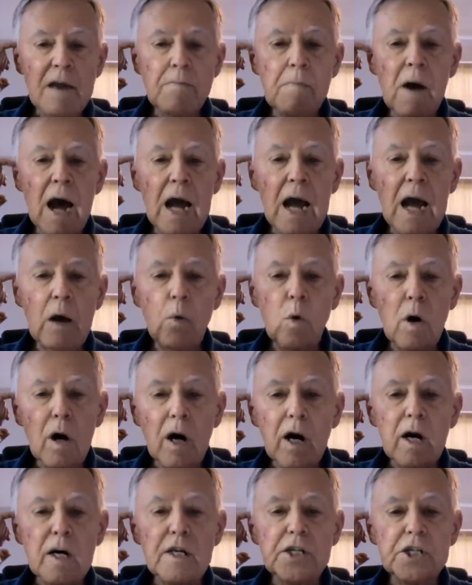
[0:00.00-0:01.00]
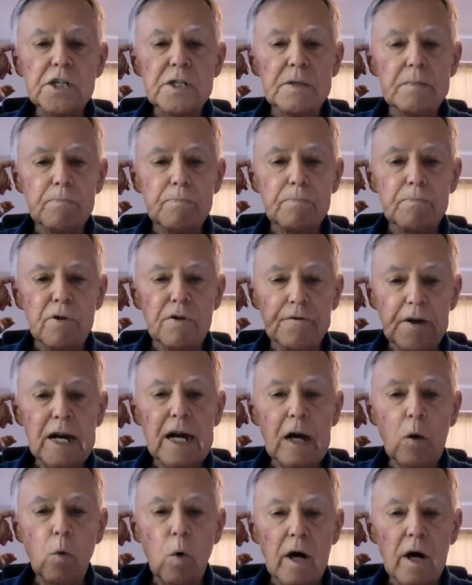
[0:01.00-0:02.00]
And my words,
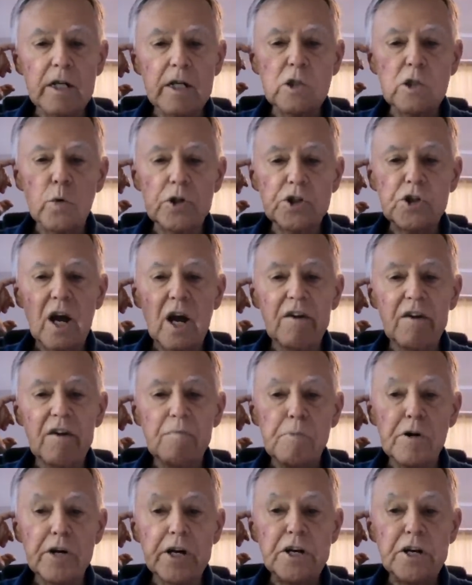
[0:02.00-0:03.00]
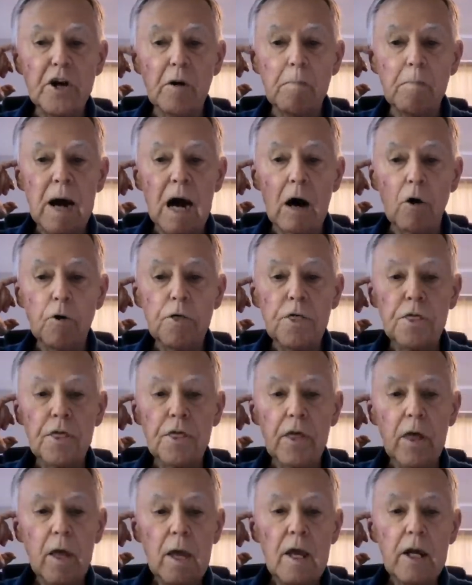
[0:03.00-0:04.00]
prophetic words, which I have put in your
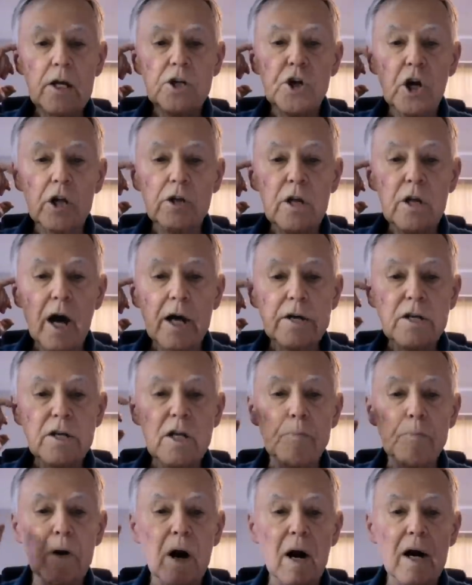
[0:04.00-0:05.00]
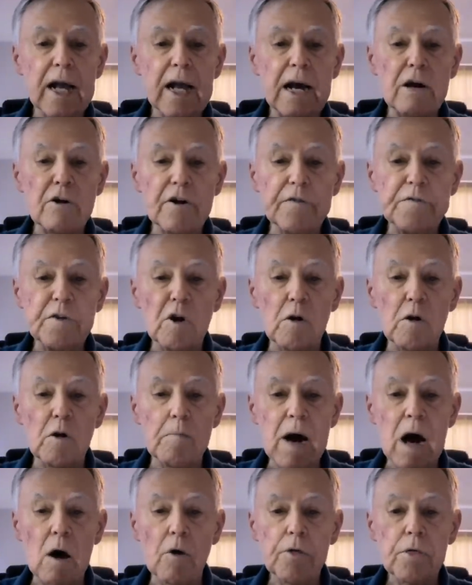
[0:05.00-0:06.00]
mouth, shall not depart out
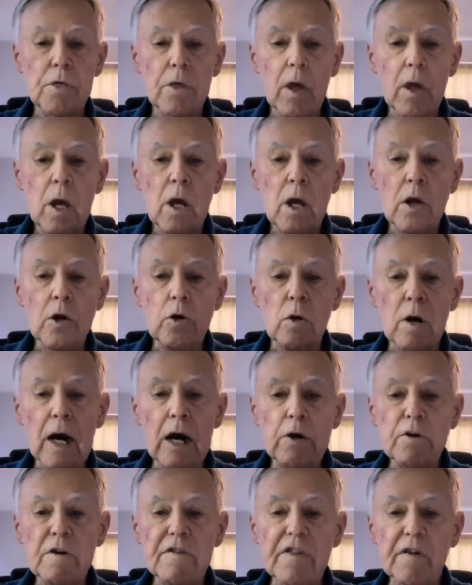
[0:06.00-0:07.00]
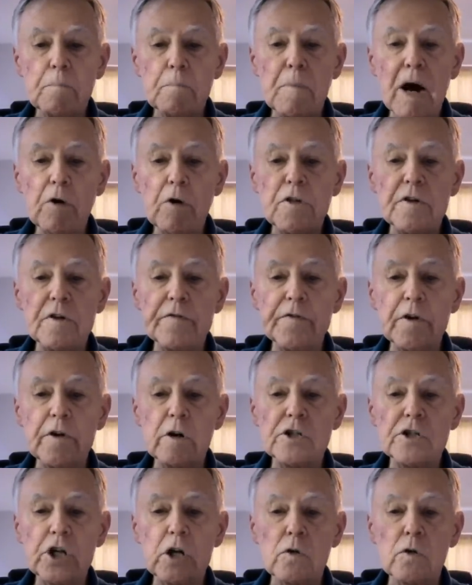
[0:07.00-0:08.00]
of your mouth, nor out of the mouth
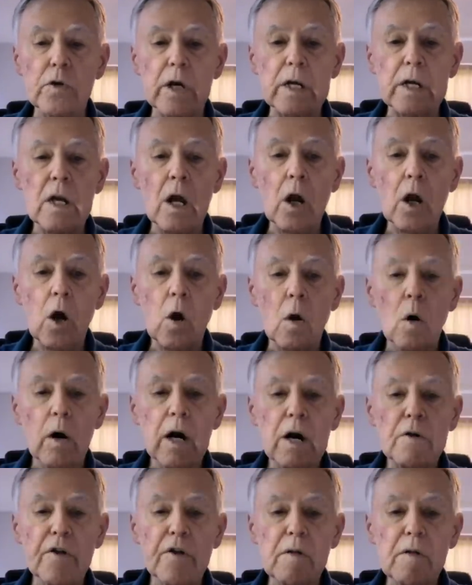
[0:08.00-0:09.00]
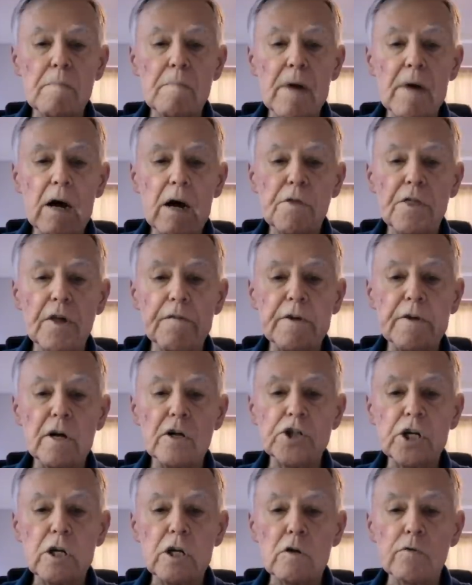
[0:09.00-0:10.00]
of your children, or out of the mouth
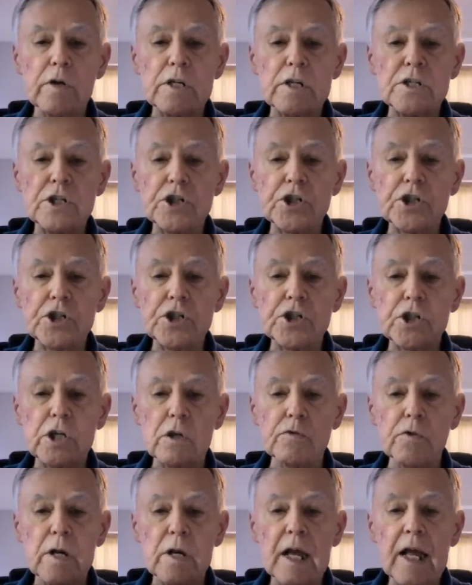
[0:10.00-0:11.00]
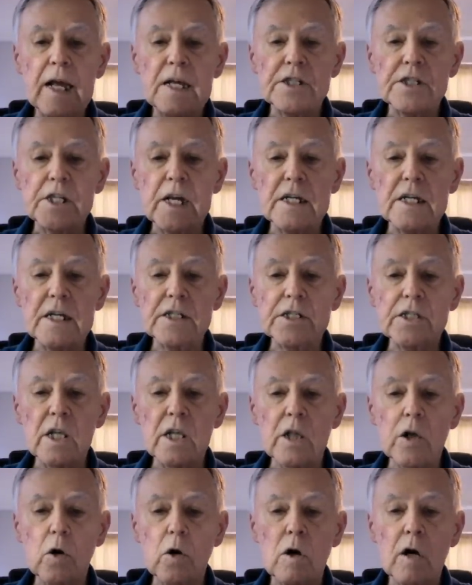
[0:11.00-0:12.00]
of your children's children,
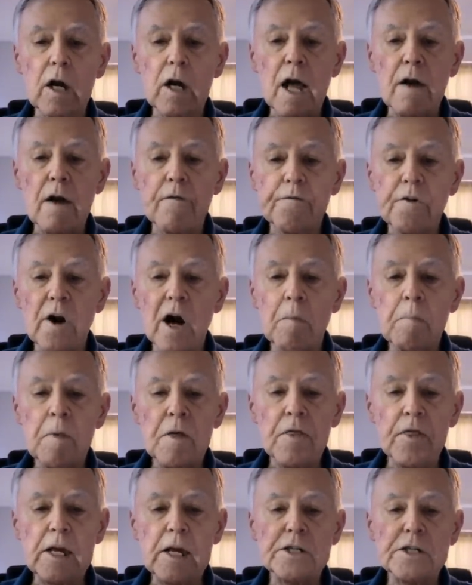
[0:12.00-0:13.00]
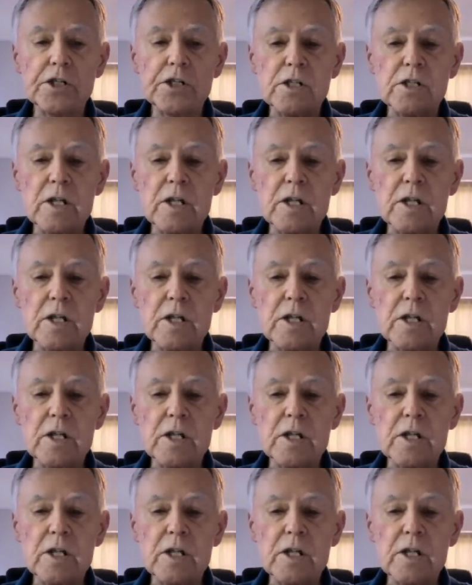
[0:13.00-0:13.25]
says the Lord, from